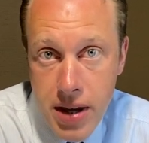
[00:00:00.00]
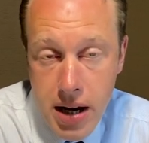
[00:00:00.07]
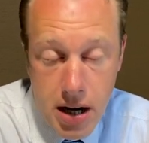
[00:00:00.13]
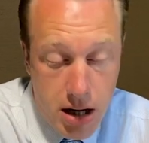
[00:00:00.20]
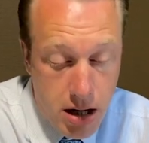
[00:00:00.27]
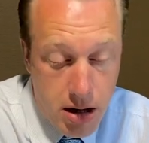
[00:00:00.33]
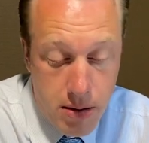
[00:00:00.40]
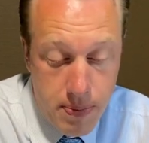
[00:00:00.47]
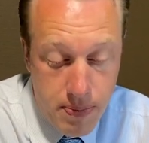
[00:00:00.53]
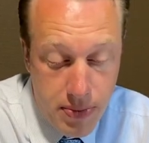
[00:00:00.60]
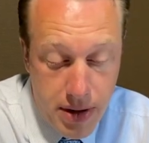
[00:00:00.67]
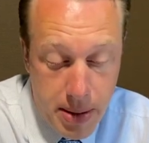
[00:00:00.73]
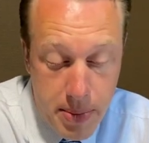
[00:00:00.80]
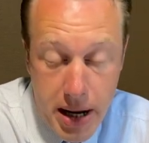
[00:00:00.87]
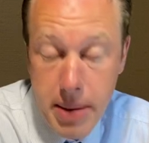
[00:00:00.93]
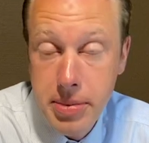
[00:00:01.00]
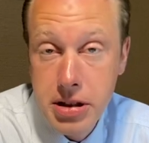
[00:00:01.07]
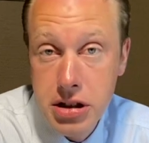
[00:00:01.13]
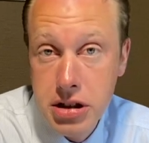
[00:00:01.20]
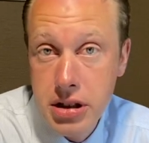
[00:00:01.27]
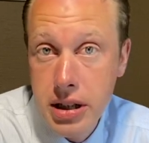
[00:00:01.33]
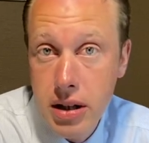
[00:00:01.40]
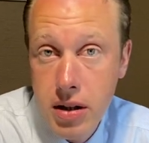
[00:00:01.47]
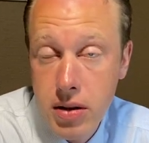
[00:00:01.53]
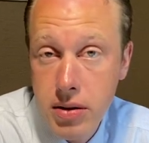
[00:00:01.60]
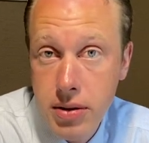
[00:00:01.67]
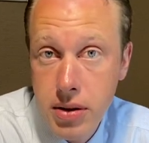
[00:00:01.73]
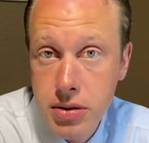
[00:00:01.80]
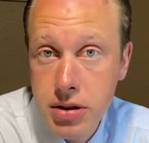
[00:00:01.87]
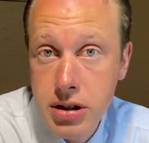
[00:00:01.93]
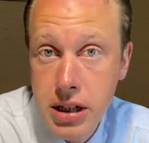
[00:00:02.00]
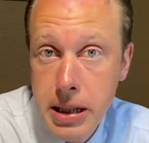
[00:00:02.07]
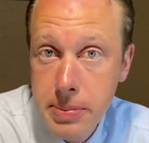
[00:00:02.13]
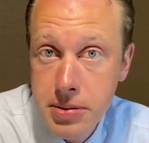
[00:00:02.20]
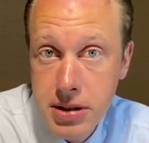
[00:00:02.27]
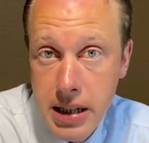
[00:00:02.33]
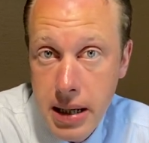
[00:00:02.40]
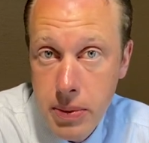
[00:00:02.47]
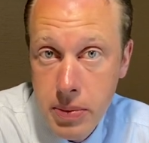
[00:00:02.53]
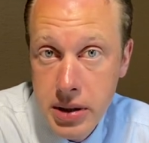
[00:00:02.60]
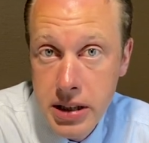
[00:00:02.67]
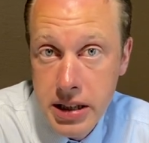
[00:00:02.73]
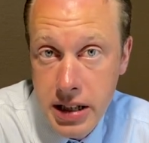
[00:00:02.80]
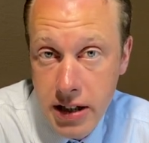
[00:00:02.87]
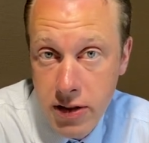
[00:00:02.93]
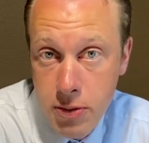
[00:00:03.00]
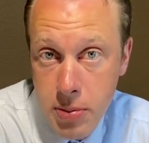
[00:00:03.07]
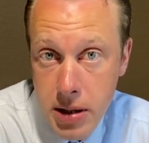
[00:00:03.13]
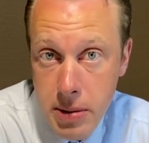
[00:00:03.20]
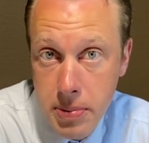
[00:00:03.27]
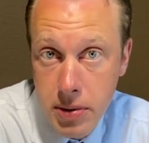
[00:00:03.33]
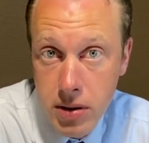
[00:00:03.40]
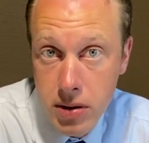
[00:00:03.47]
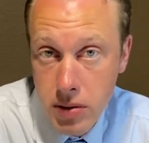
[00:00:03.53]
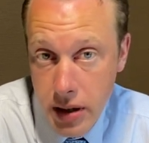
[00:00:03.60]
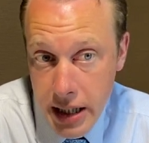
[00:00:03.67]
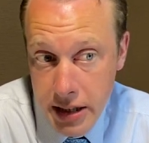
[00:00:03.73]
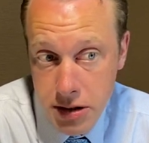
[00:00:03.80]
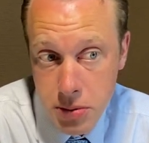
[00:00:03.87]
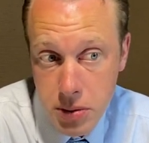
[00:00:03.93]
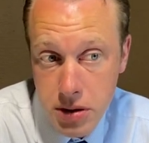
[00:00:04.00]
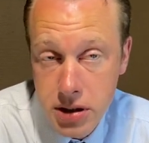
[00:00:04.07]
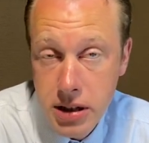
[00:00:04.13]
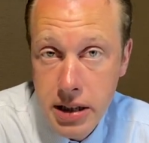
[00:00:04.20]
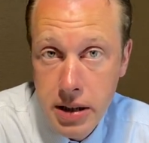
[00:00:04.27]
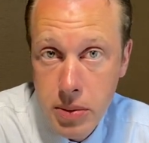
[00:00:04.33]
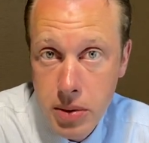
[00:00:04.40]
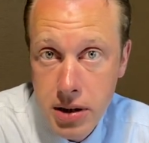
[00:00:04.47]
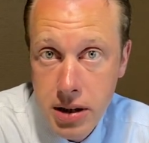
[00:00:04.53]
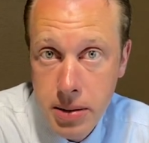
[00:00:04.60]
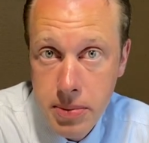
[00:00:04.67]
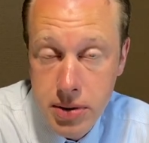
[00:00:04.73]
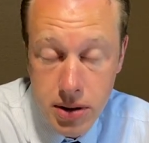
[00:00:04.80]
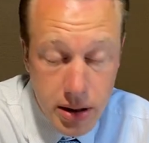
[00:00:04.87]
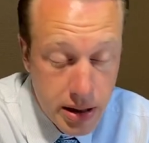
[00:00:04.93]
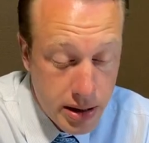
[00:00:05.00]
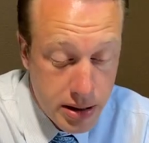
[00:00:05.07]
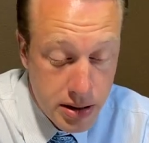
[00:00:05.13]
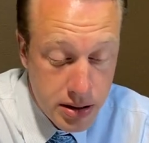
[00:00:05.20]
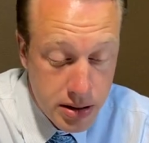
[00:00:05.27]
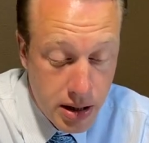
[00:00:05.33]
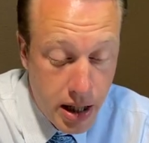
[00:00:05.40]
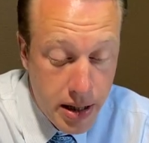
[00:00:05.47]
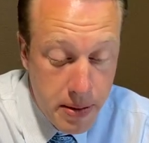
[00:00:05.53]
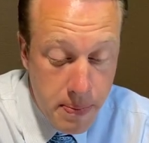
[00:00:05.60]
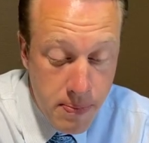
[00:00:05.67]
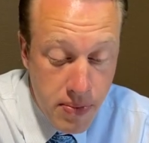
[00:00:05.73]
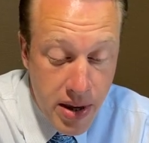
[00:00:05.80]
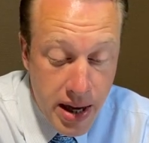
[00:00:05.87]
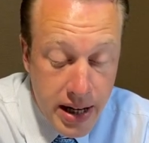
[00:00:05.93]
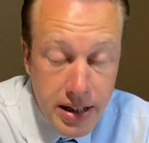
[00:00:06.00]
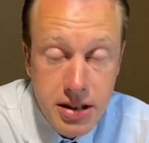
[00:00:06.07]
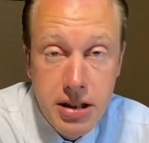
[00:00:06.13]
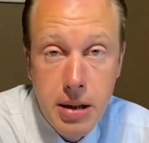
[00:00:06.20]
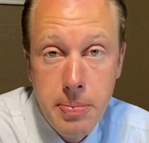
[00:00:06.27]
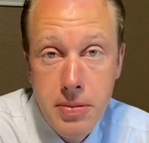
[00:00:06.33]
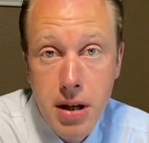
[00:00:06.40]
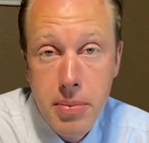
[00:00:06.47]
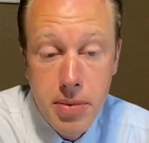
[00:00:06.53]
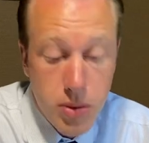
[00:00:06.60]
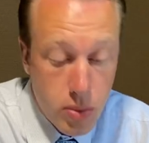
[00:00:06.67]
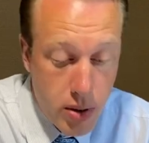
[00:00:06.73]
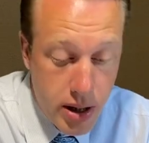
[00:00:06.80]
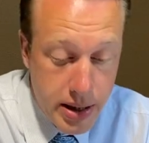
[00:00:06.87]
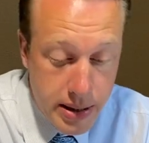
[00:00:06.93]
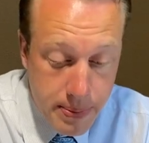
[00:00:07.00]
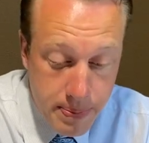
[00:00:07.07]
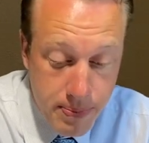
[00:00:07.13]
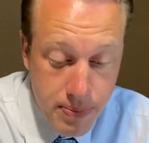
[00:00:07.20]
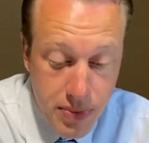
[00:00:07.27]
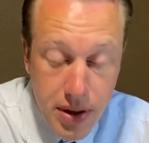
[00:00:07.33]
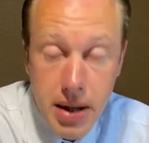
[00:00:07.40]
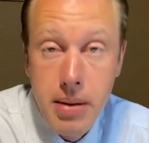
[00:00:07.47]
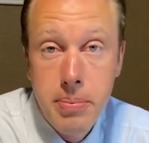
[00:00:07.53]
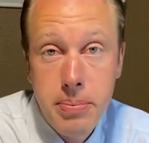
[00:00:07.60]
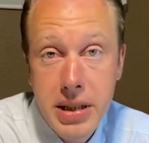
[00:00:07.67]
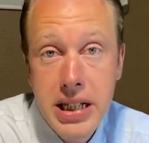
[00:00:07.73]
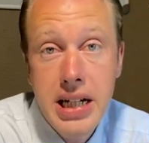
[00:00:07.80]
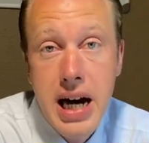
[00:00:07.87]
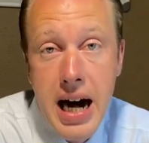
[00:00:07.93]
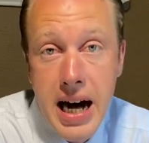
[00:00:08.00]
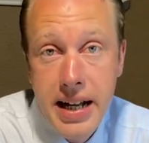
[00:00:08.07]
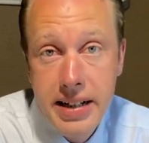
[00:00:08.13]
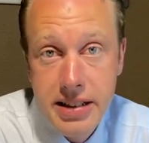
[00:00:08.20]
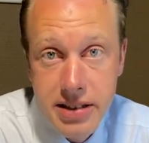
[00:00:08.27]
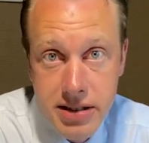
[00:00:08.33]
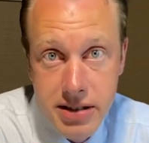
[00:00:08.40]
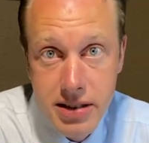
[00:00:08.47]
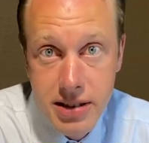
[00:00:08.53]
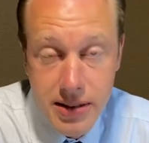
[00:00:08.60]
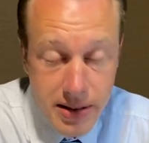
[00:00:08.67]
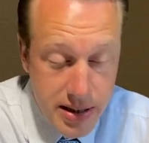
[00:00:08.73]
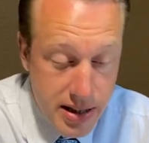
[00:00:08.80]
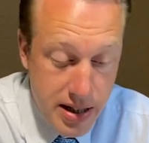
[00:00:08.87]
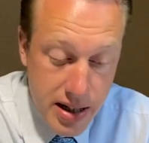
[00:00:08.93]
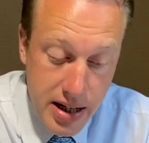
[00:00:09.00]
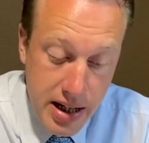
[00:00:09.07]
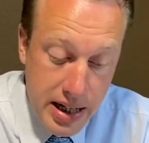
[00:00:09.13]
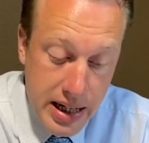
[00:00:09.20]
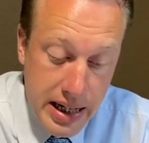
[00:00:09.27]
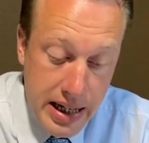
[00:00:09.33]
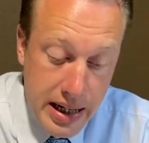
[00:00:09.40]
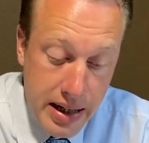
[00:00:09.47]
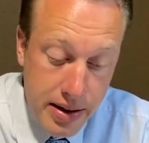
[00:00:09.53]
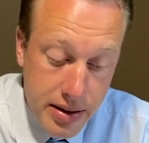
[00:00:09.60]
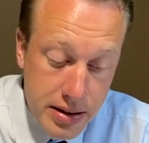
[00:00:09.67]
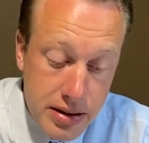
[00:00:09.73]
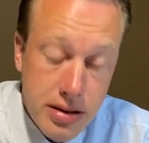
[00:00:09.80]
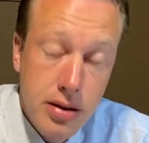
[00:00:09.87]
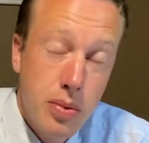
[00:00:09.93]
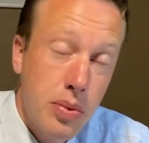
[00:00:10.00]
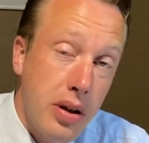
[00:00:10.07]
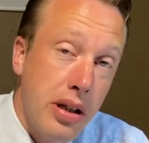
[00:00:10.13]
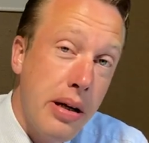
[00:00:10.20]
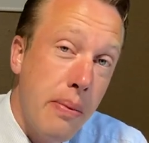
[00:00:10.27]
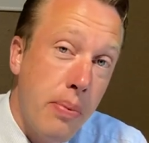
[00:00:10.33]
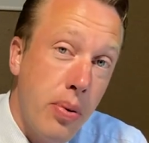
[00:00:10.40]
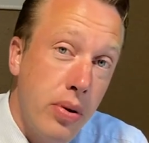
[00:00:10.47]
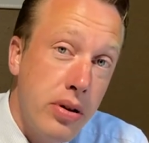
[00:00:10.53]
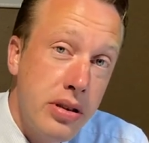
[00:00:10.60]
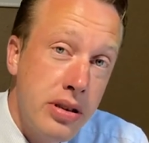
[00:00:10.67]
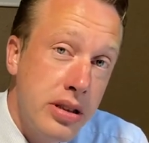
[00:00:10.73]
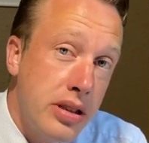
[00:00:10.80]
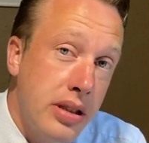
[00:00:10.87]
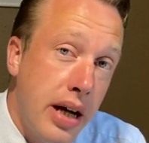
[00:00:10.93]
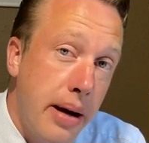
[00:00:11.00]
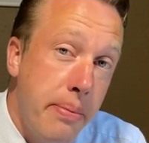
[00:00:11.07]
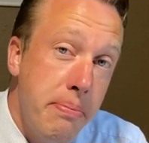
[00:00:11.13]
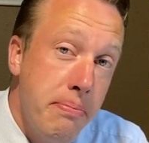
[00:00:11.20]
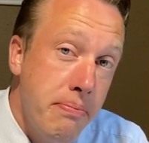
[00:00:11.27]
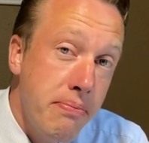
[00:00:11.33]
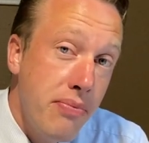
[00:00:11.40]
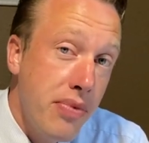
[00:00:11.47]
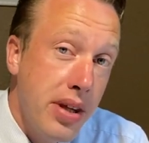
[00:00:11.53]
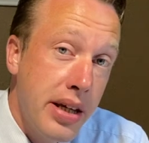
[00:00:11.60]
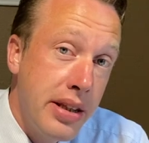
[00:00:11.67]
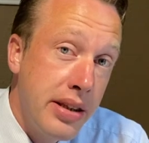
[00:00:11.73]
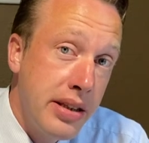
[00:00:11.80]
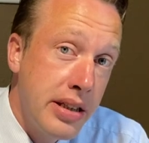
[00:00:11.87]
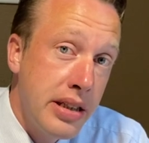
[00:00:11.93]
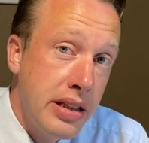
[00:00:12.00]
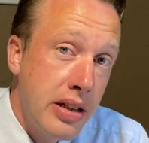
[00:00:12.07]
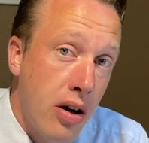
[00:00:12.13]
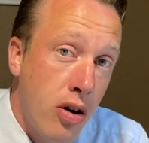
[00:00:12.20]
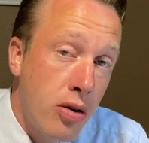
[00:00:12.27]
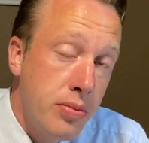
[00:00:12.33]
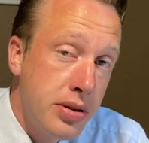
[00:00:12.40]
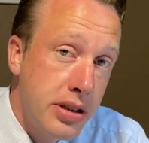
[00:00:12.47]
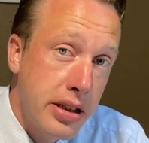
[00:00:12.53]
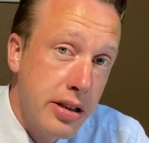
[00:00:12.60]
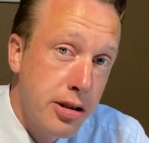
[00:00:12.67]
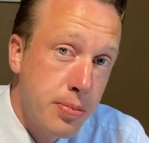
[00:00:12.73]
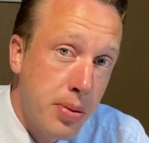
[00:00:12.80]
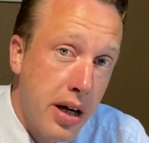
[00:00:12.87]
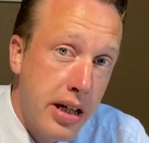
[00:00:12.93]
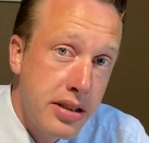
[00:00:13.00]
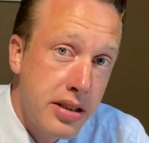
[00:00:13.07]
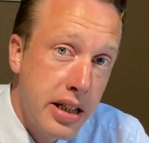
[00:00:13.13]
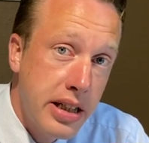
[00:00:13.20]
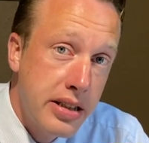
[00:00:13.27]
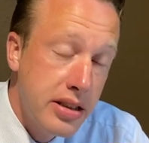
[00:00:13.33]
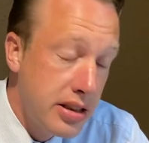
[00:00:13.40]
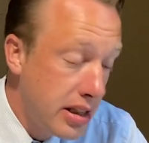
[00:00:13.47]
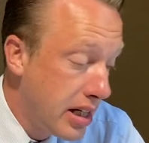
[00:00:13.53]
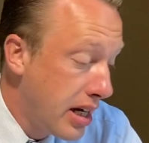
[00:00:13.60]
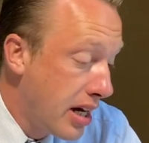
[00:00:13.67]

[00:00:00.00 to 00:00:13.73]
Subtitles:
I'm happy to share those tips that we give people as we're sitting with them to get this done. Tip number 1, be honest. This is a really important step in the home sales process.